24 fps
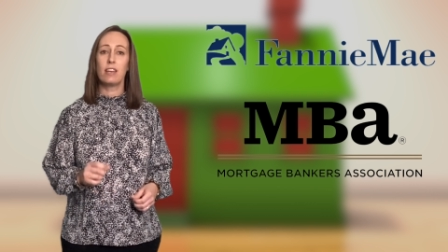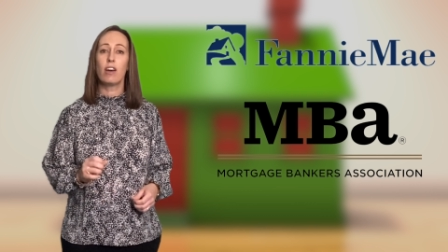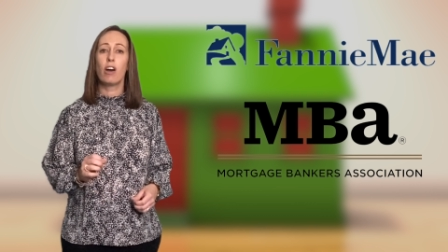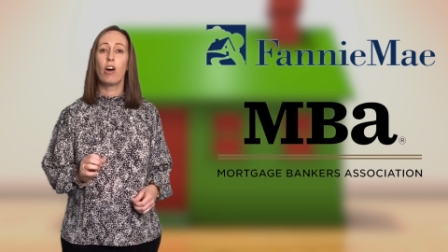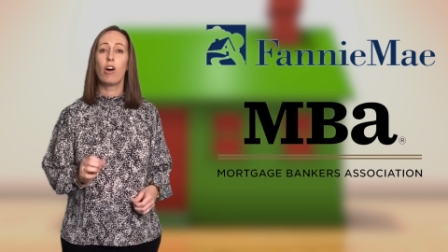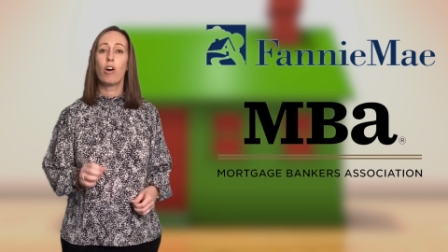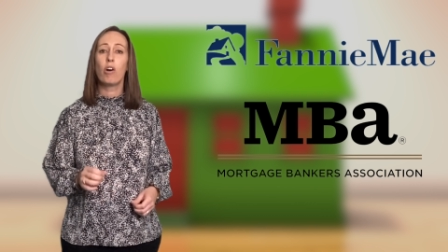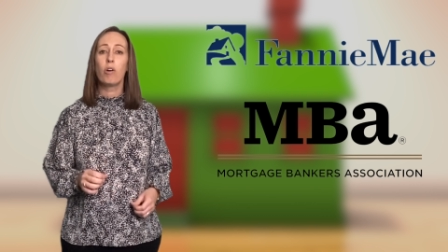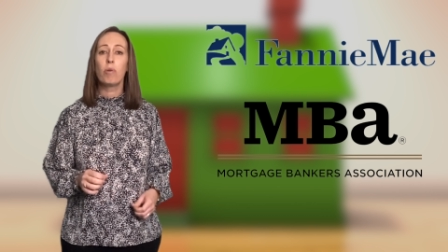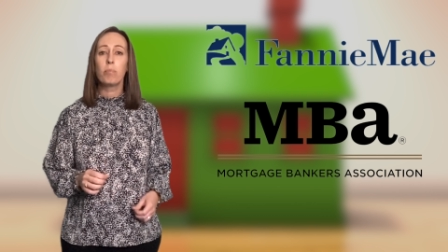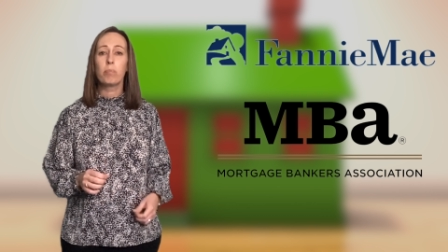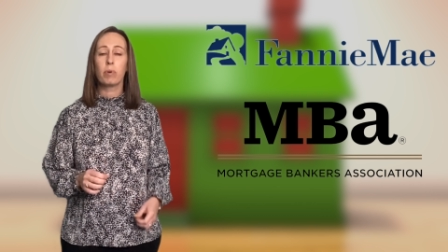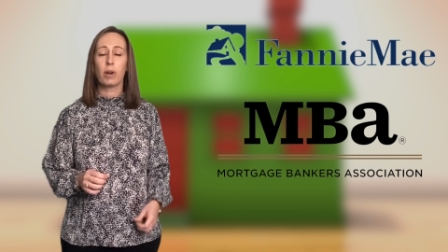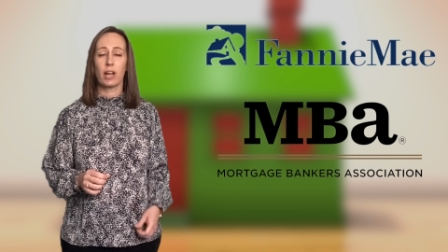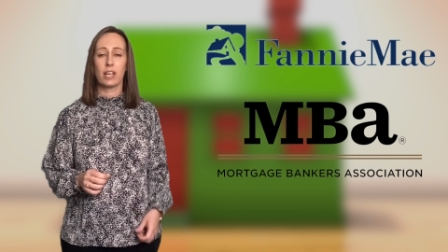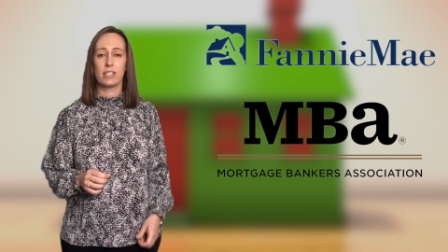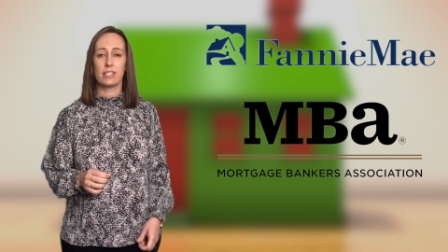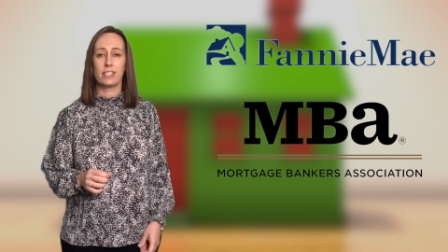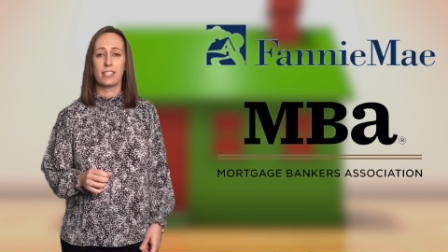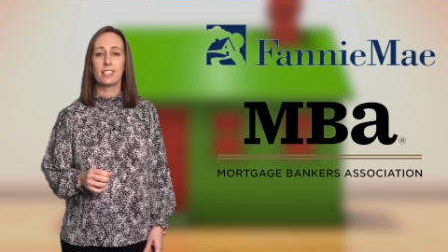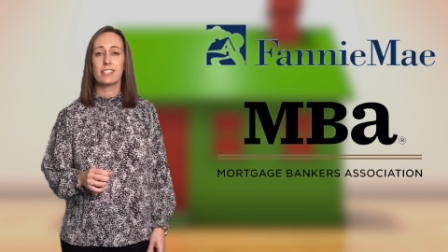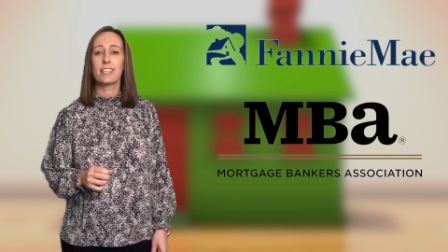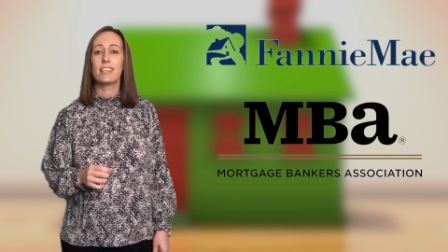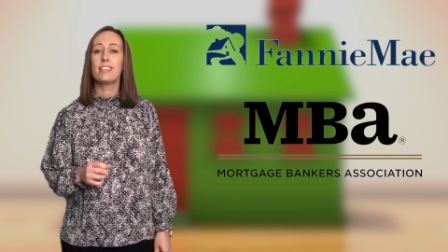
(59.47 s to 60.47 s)
home
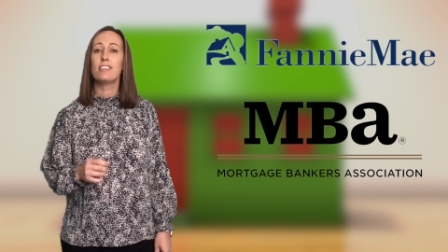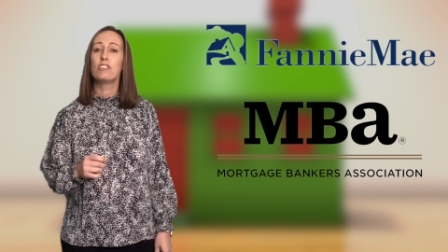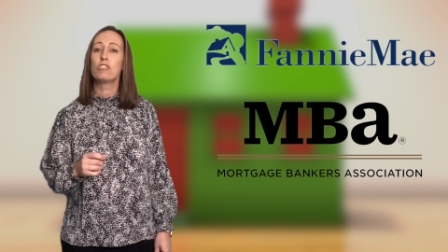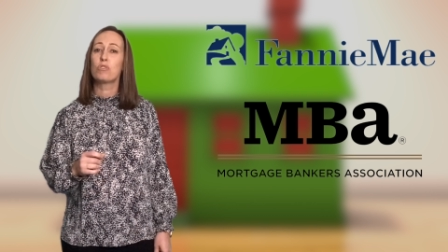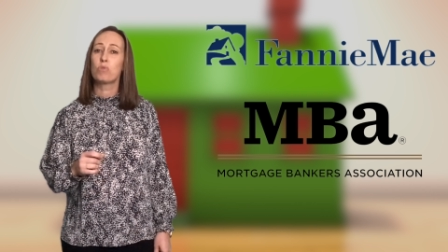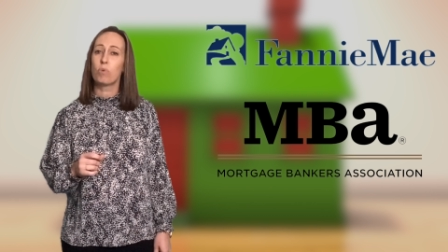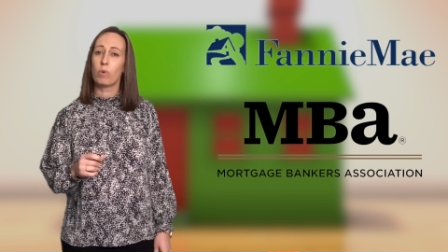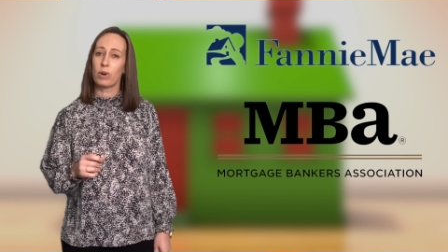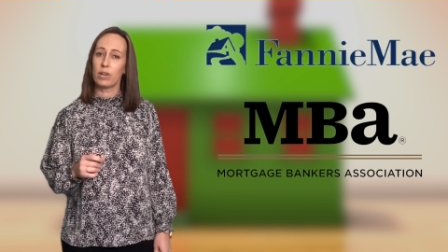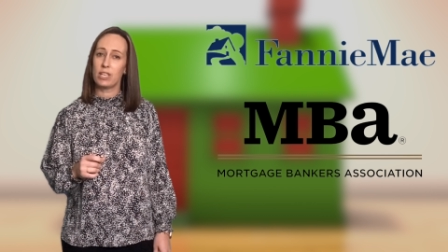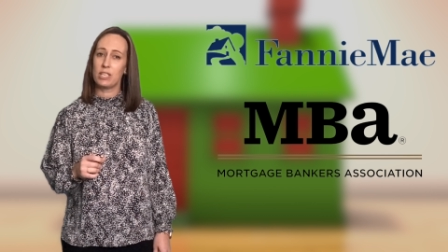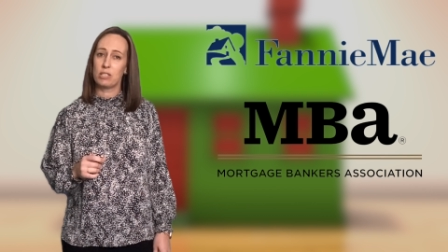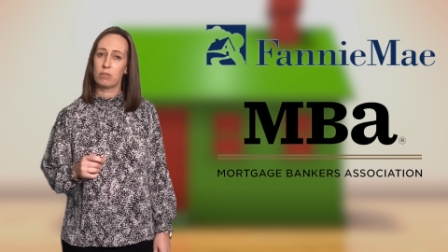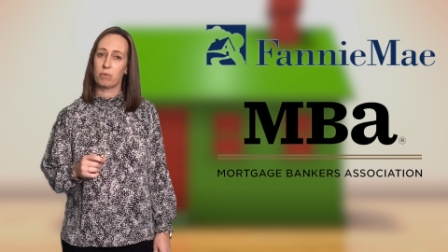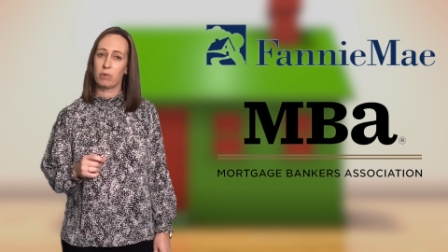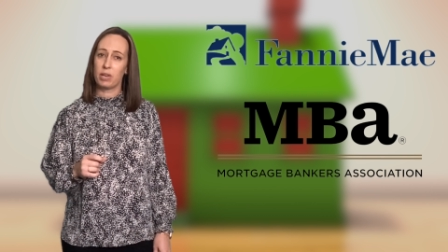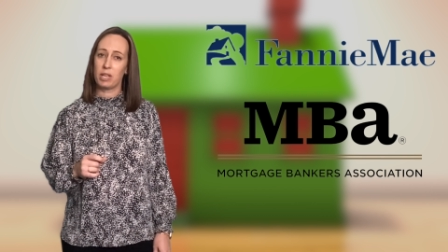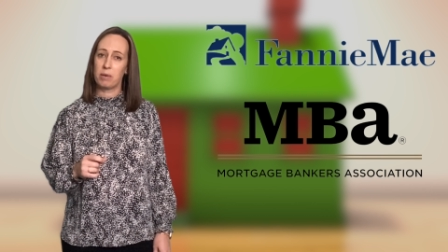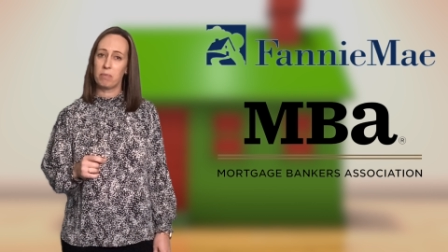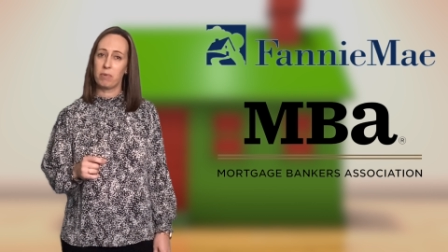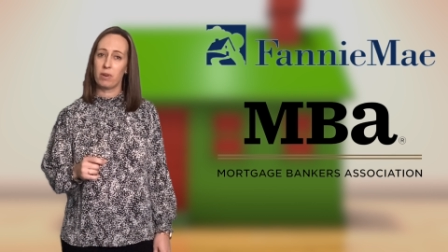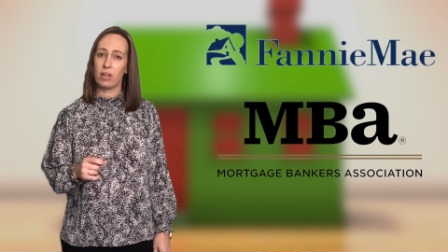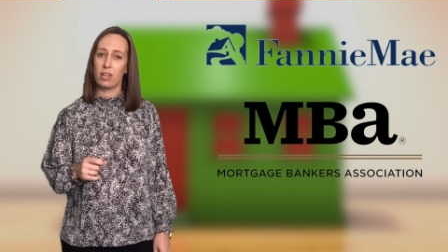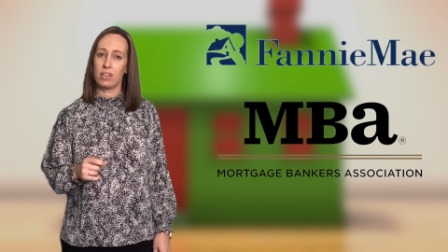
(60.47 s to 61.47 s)
prices in
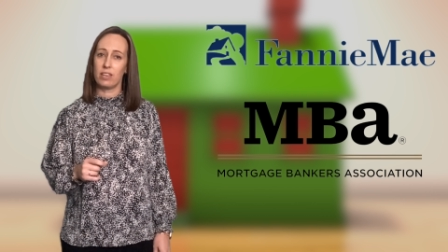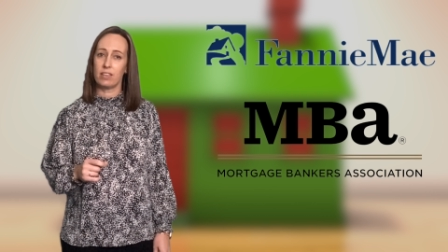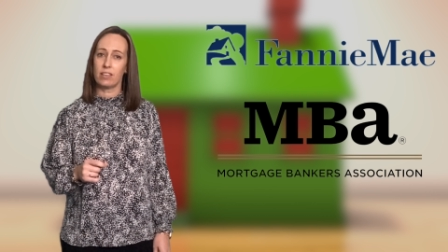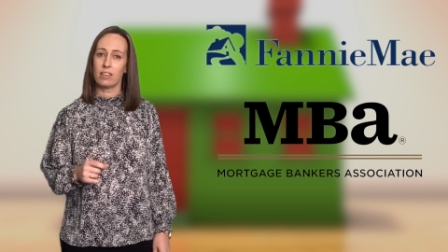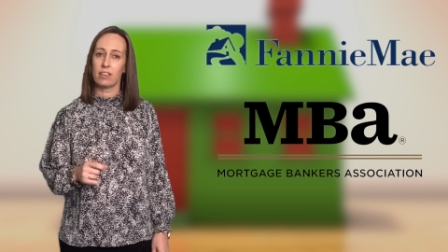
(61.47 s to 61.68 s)
2021.